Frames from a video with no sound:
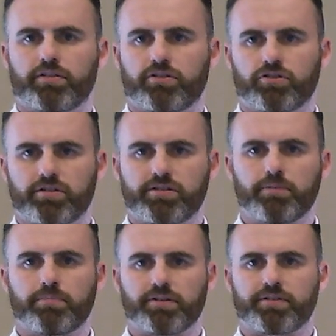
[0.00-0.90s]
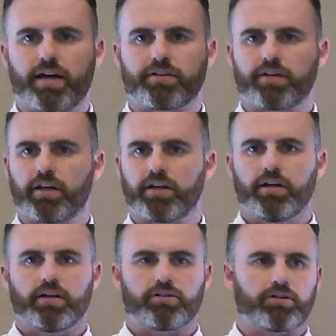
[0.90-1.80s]
It's just as simple as that.
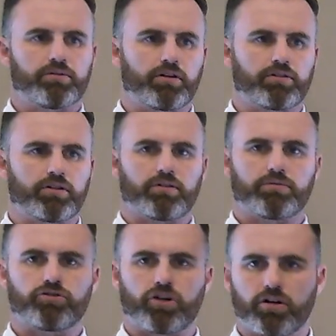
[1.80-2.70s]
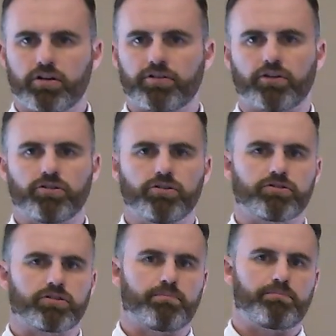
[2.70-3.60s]
The journal is not
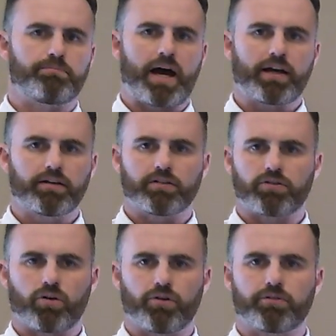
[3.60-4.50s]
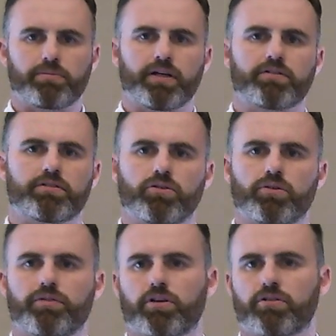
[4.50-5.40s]
used, their bag is all over the place, they don't
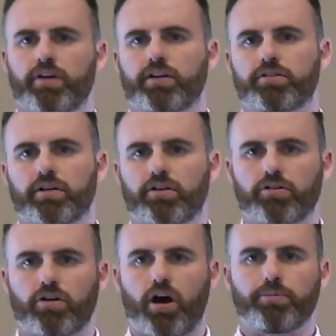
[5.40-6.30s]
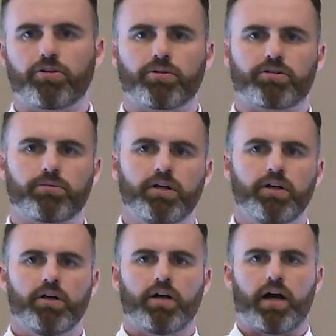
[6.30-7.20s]
have the correct copies with them.
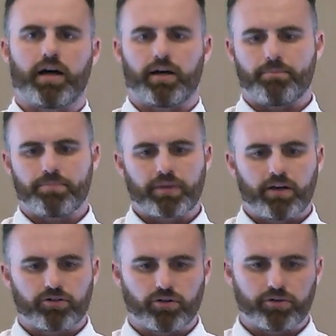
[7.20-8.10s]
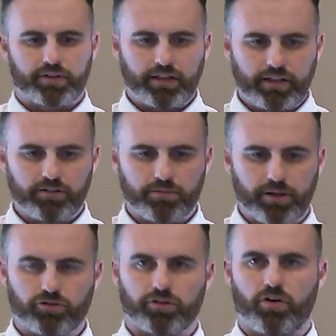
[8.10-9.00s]
So they need to make
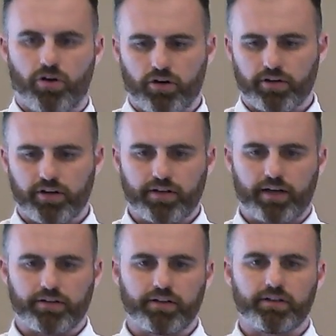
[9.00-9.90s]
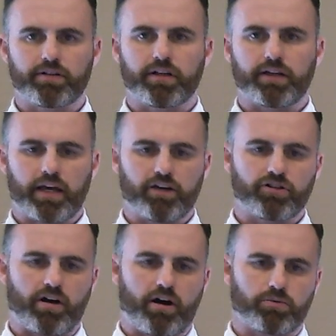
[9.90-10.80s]
sure they're organised and they need to engage in
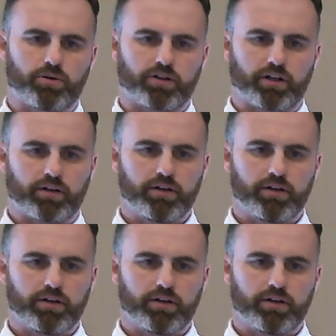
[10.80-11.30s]
hard working.